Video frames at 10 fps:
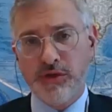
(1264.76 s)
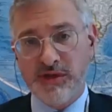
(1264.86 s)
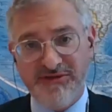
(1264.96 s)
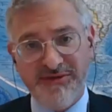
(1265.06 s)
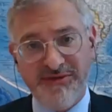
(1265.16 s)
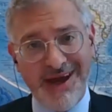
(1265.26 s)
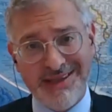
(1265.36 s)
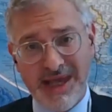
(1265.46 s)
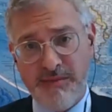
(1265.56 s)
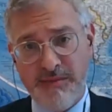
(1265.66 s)
to define
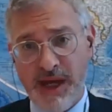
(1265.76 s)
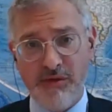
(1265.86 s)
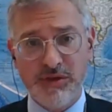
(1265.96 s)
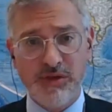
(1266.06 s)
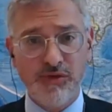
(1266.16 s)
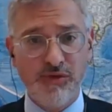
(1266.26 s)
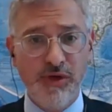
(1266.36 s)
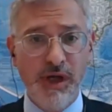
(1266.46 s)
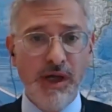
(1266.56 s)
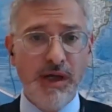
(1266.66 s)
them, how
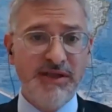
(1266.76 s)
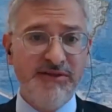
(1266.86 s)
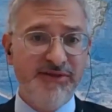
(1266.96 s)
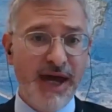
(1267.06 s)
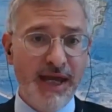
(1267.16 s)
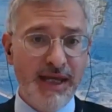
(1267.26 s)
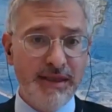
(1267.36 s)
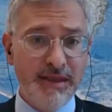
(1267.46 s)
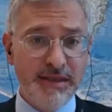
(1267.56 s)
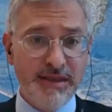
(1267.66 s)
to
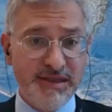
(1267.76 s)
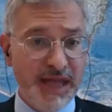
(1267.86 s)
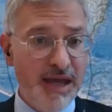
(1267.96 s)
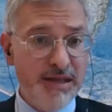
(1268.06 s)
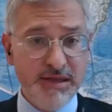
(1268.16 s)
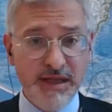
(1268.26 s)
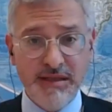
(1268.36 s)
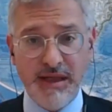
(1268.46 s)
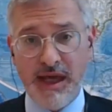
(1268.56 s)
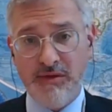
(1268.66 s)
define the
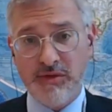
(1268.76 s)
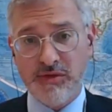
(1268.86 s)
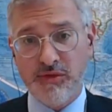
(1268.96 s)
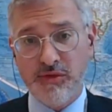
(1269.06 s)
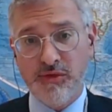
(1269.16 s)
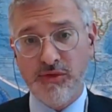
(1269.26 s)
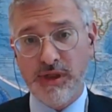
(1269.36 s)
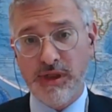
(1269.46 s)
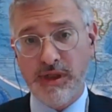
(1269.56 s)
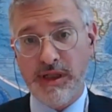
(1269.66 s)
sizing, how to
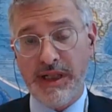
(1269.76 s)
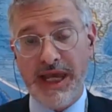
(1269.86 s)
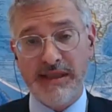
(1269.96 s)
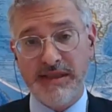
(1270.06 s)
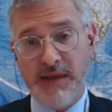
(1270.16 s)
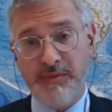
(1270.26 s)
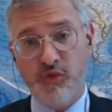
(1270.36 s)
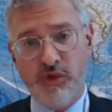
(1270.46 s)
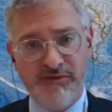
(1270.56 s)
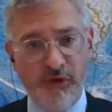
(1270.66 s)
let them
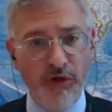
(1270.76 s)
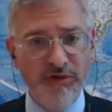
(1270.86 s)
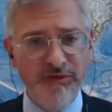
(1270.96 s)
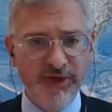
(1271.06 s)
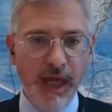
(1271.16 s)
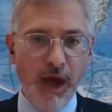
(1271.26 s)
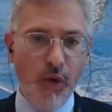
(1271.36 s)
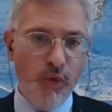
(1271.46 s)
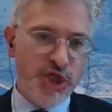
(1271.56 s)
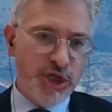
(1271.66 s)
to evolve,
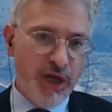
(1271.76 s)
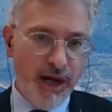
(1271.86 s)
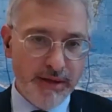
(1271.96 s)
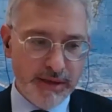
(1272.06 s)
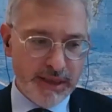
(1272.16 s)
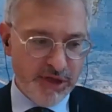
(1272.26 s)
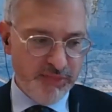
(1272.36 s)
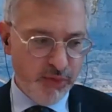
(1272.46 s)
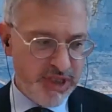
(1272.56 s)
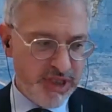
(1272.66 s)
which are the
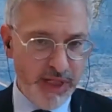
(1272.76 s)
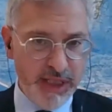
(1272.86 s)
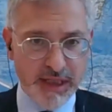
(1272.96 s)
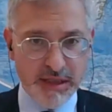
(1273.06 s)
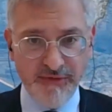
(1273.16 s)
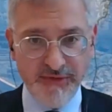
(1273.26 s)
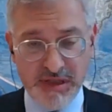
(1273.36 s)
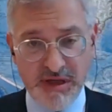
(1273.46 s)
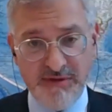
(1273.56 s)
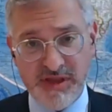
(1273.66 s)
responsibilities of the
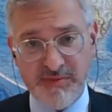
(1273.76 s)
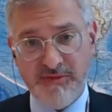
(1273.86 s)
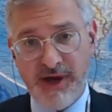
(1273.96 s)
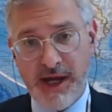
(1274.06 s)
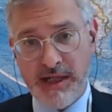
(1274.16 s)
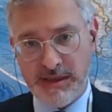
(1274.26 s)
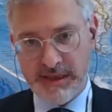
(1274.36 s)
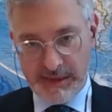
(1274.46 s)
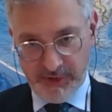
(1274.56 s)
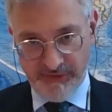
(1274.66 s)
service provider
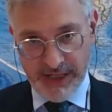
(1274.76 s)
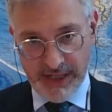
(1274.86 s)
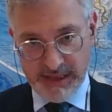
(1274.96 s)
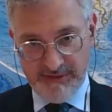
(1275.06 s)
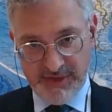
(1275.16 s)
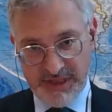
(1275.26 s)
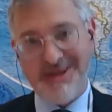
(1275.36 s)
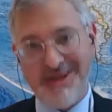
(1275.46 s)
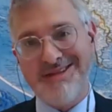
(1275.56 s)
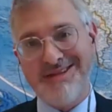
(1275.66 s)
that provides services
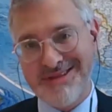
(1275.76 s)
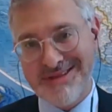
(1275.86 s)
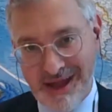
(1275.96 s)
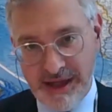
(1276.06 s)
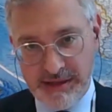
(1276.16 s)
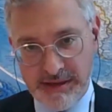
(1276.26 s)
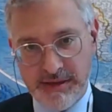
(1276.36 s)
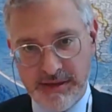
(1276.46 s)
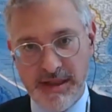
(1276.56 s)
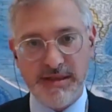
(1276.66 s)
inside
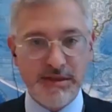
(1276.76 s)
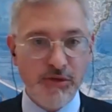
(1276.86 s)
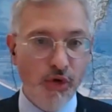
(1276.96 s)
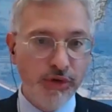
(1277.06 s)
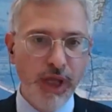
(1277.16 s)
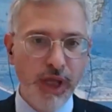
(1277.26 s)
this zone,